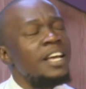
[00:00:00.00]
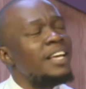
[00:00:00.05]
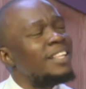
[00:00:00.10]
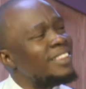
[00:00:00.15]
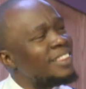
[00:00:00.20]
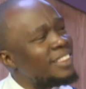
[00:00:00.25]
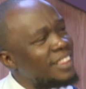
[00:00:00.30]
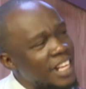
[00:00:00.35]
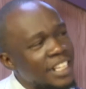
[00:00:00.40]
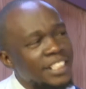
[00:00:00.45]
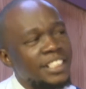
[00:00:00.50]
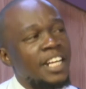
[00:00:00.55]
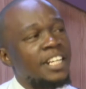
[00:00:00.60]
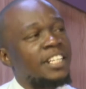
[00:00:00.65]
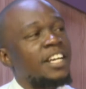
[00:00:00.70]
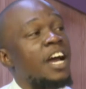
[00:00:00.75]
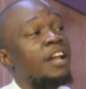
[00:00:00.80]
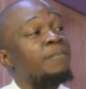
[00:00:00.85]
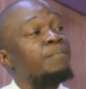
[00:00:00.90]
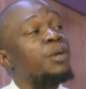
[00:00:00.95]
Things that
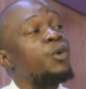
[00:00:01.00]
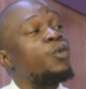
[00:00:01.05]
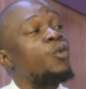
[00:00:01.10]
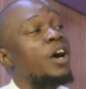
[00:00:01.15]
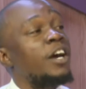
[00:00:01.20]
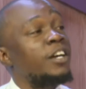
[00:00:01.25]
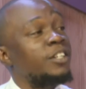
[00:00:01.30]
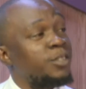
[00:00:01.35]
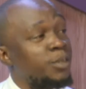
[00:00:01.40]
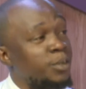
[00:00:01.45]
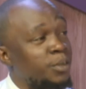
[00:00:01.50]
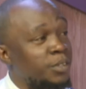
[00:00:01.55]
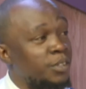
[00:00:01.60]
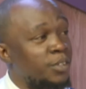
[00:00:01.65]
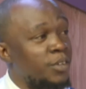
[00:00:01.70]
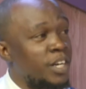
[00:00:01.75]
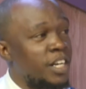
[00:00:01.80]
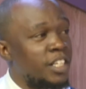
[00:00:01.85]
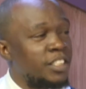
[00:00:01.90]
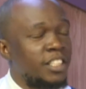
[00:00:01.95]
can be worked on.
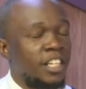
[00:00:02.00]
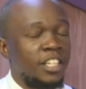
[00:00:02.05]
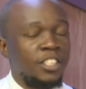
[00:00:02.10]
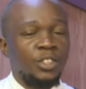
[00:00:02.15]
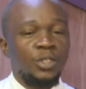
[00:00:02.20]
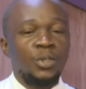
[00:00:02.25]
You understand?